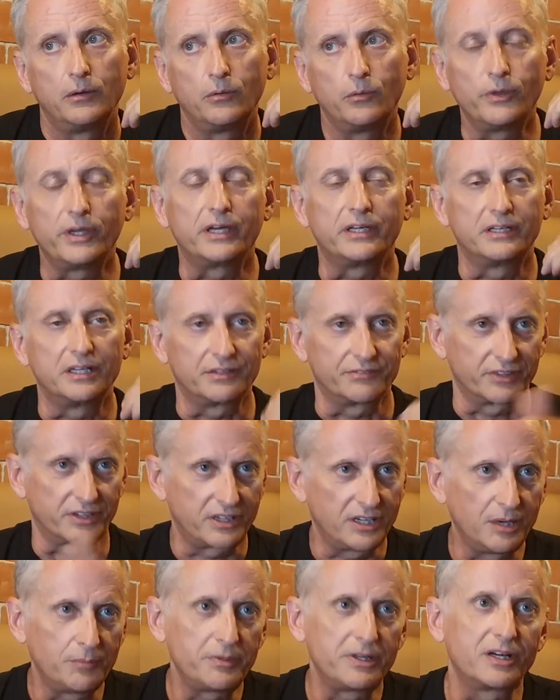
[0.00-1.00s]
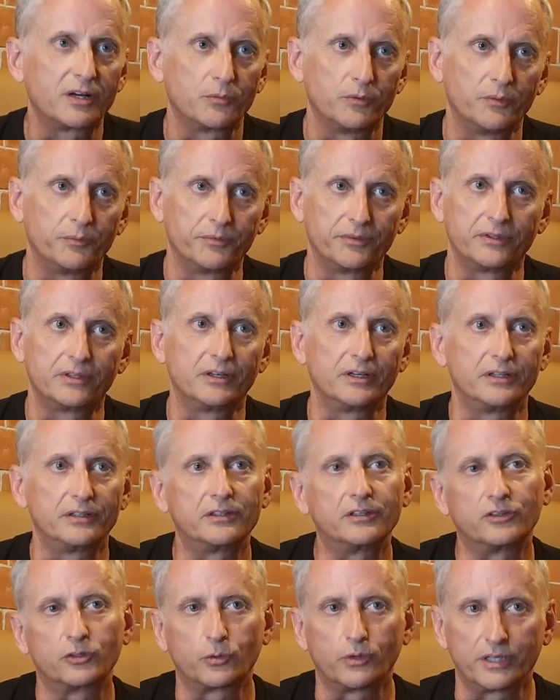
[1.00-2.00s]
we had never come here when the,
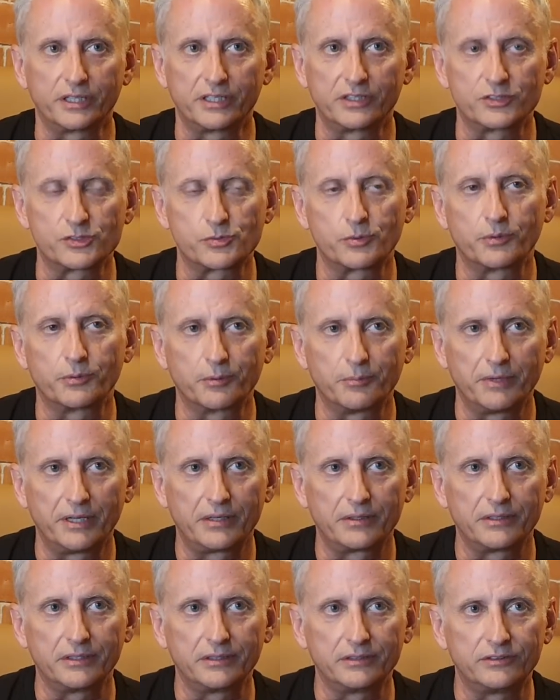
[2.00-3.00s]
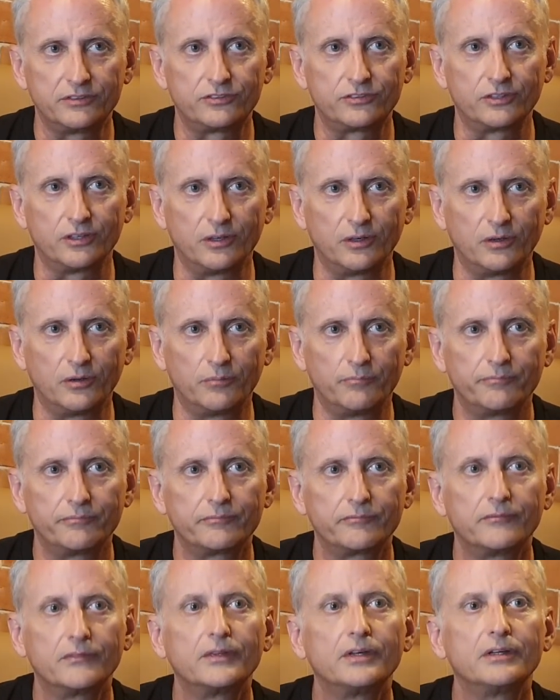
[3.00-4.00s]
the 20 years we were married. So 20
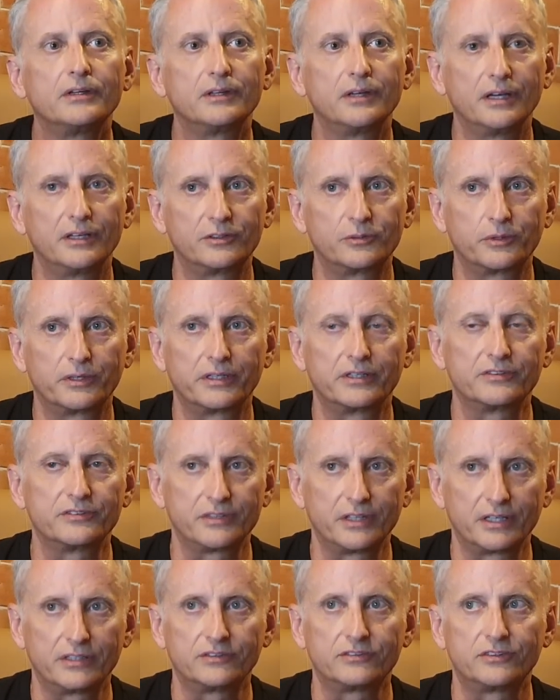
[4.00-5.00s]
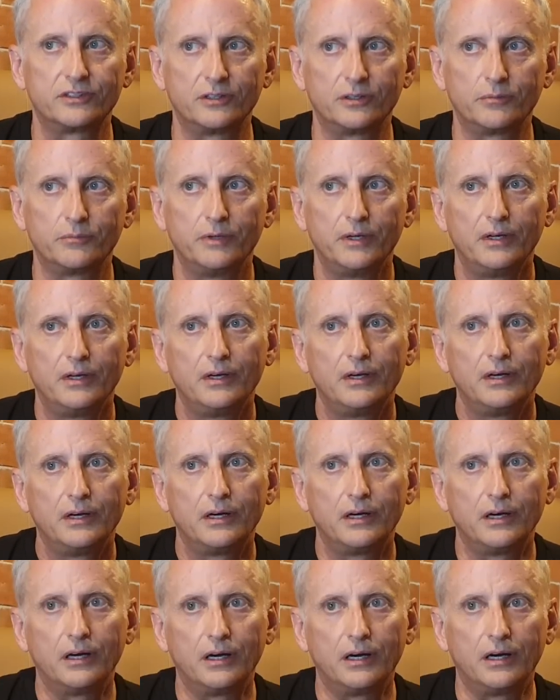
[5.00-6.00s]
years, long time. 20 years, yeah. So.
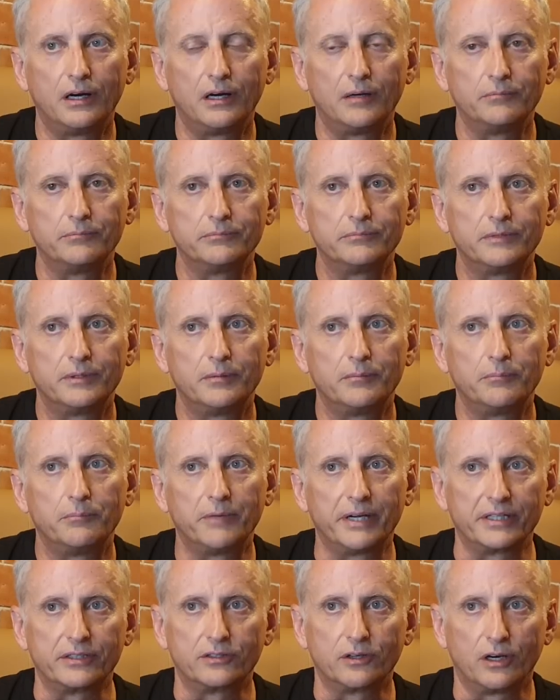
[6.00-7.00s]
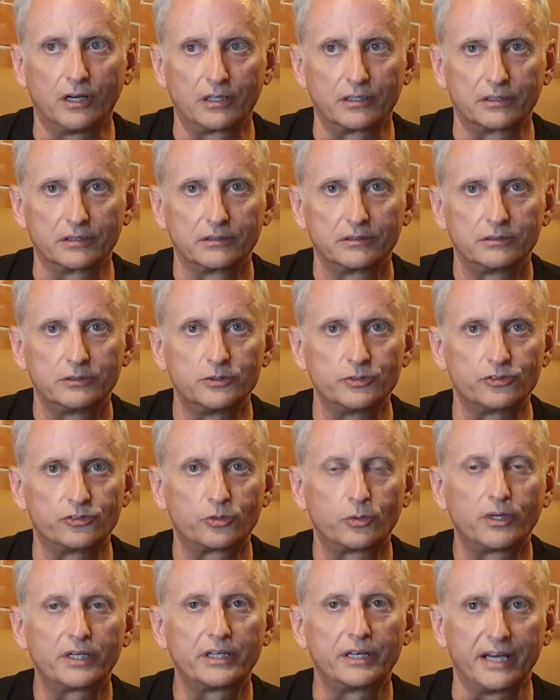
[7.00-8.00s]
Um, my daughter, who's
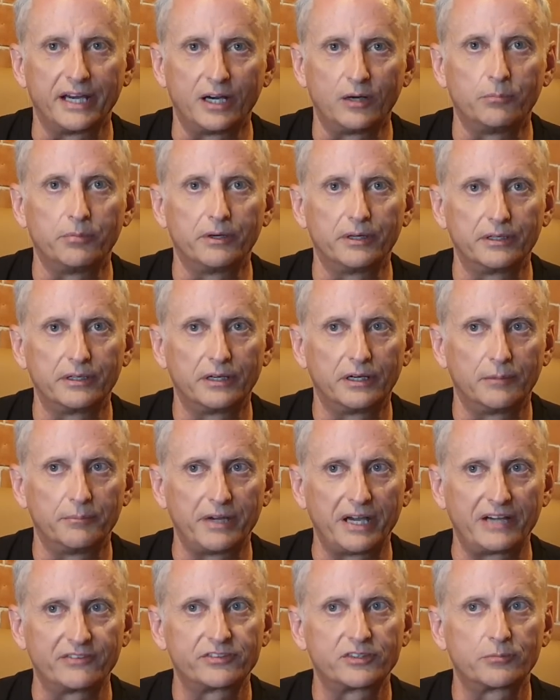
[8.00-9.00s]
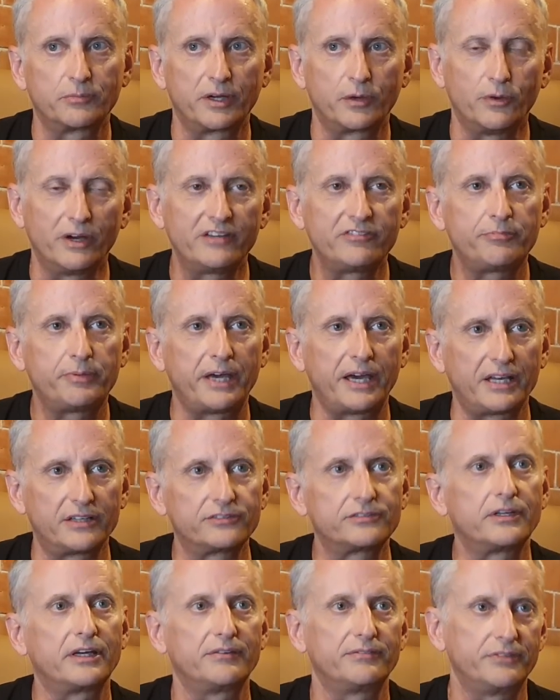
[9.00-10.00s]
20 now, but um, after my wife
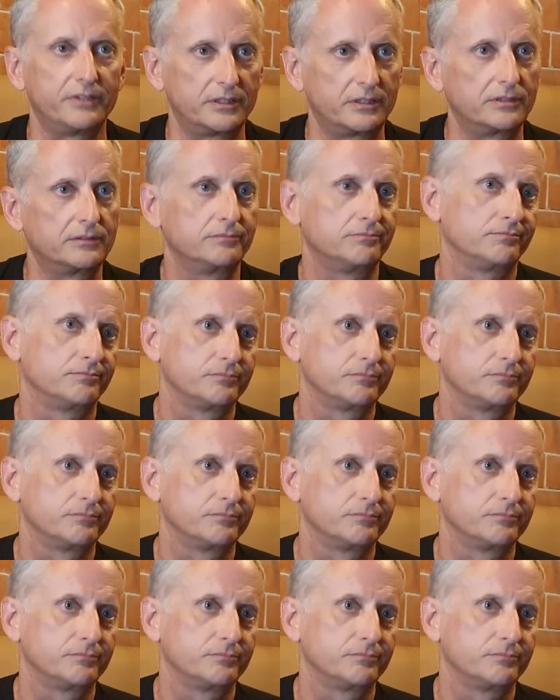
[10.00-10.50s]
passed, I figured.